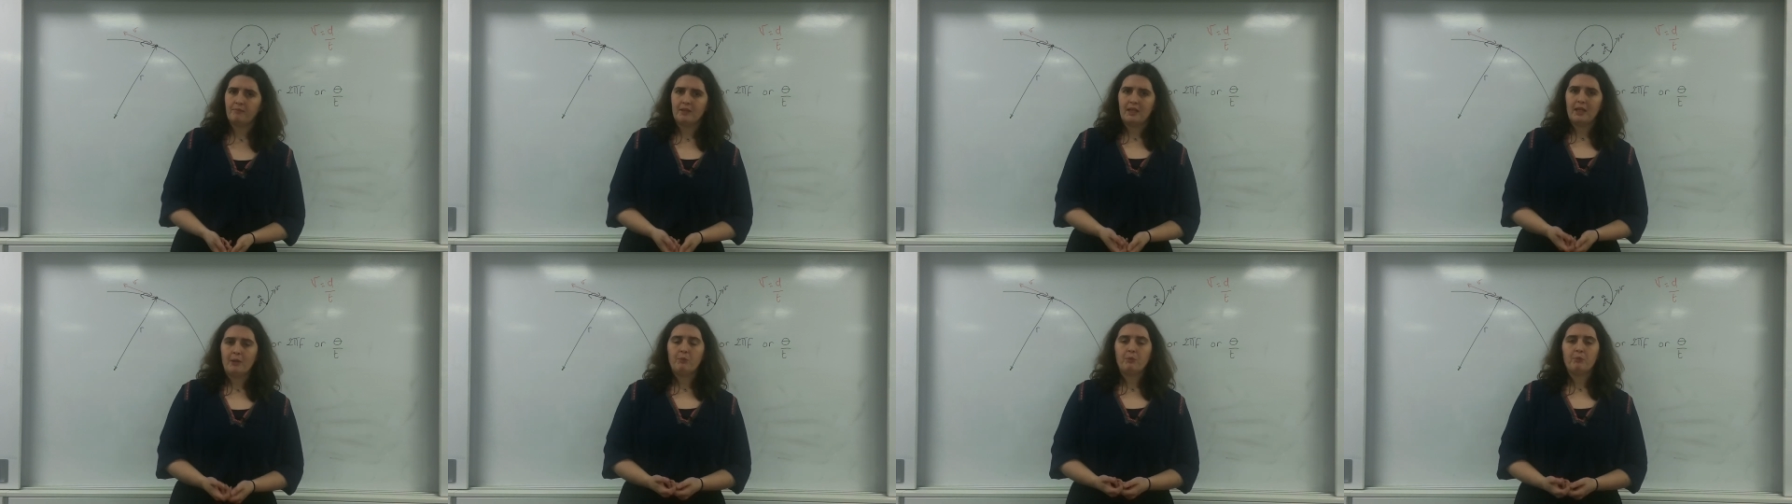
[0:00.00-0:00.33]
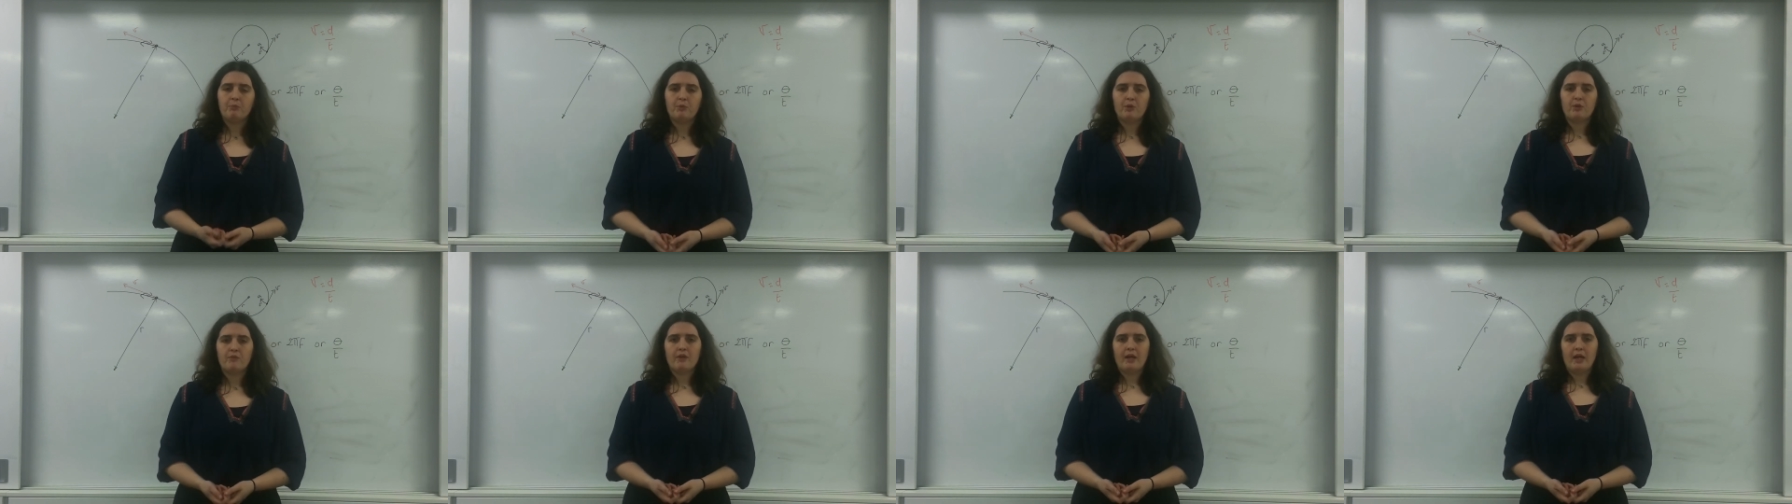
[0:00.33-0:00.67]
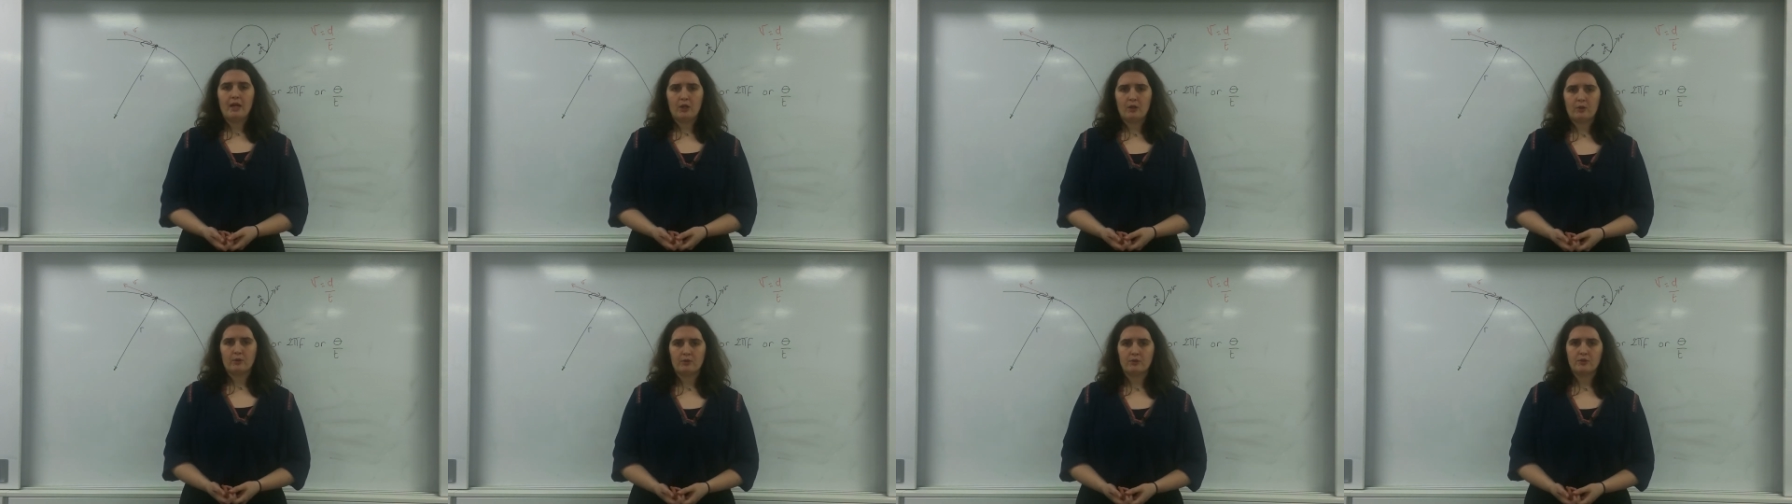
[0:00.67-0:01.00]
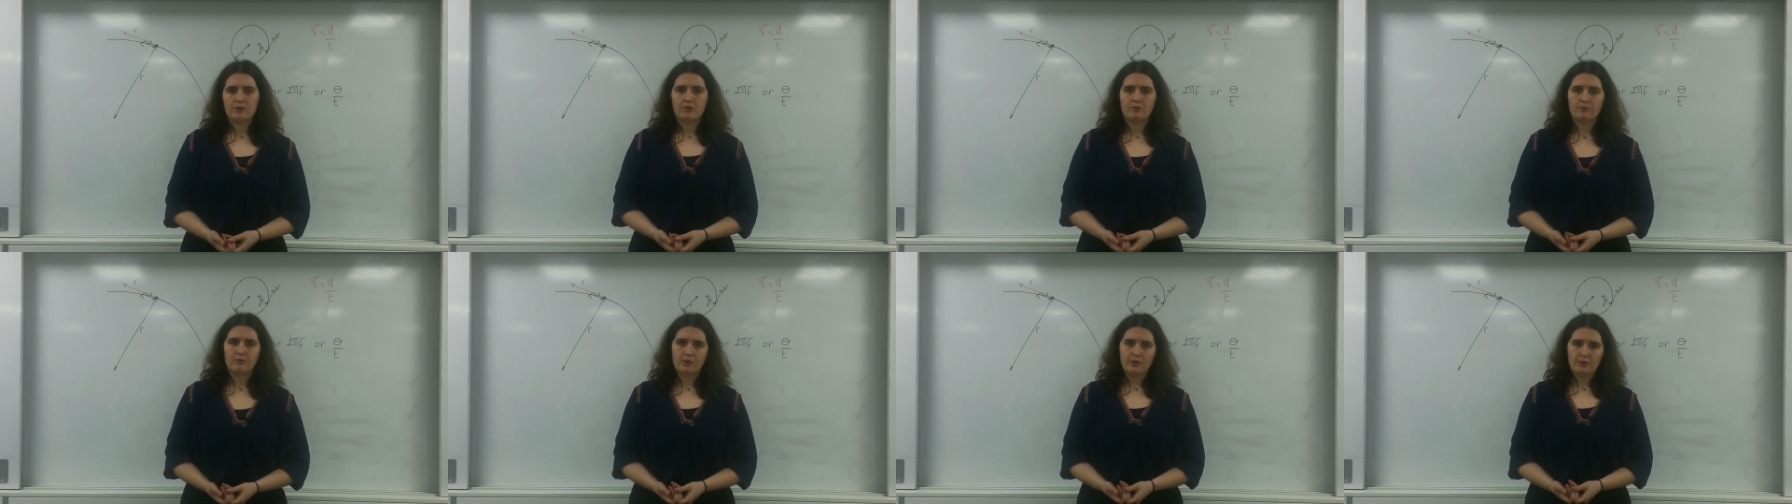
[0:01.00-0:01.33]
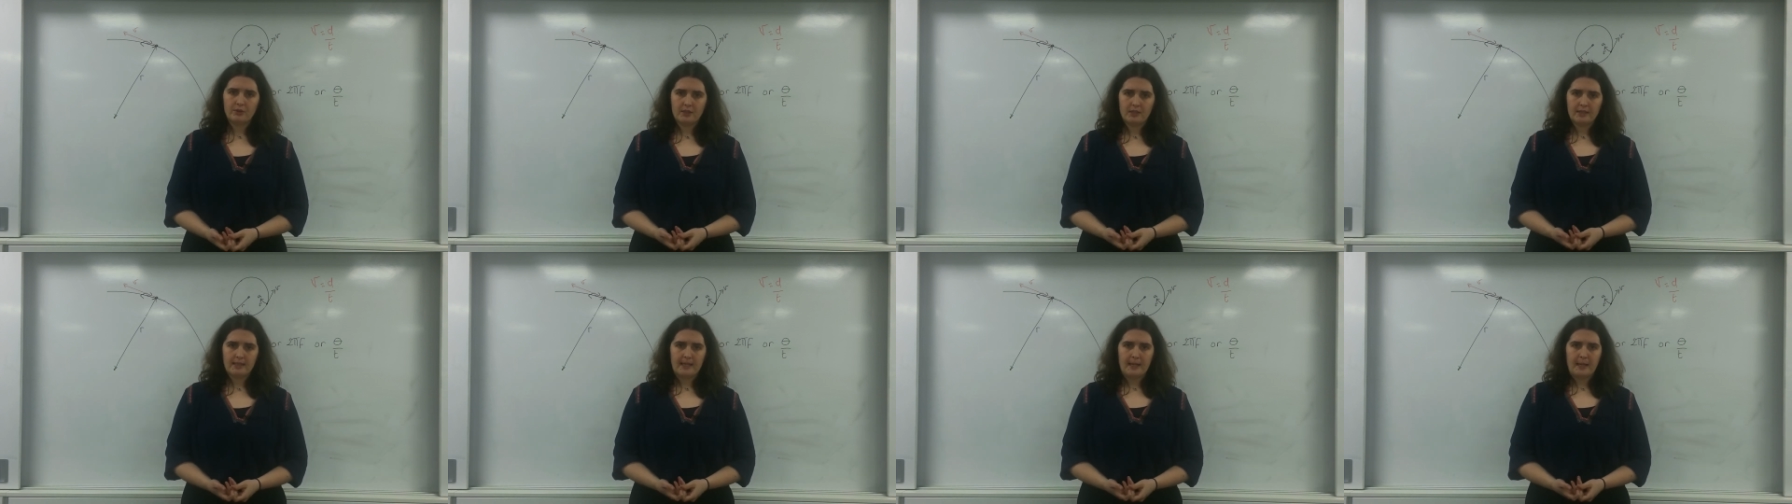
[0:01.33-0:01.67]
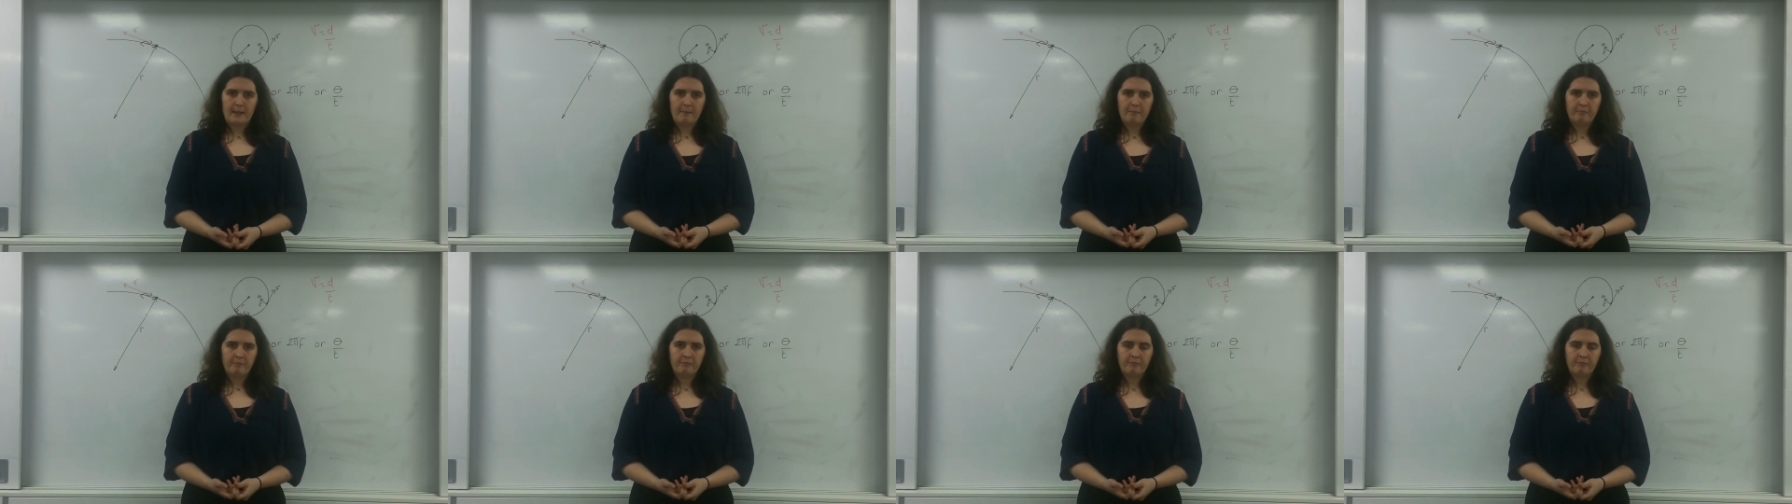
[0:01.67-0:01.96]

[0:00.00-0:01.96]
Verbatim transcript: it will move at a constant velocity.